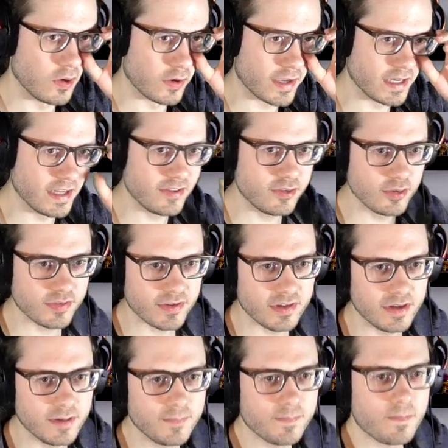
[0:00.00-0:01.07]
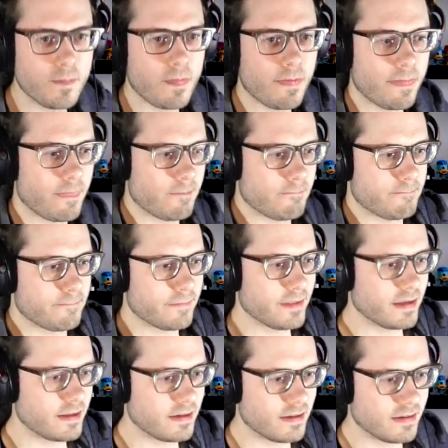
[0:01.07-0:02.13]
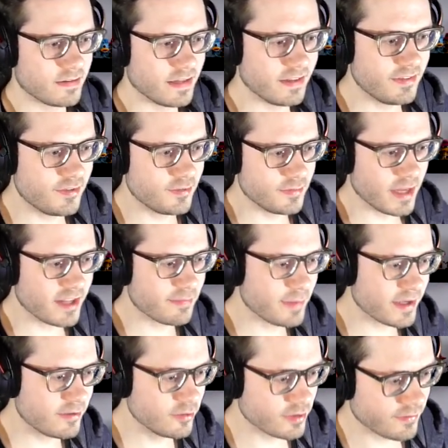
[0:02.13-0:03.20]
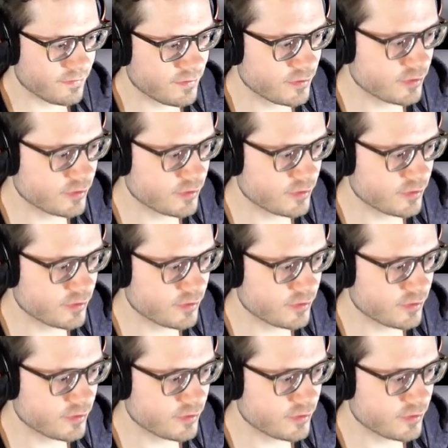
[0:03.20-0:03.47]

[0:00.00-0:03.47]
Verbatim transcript: Okay, let's use a. Uh, let's let's make use of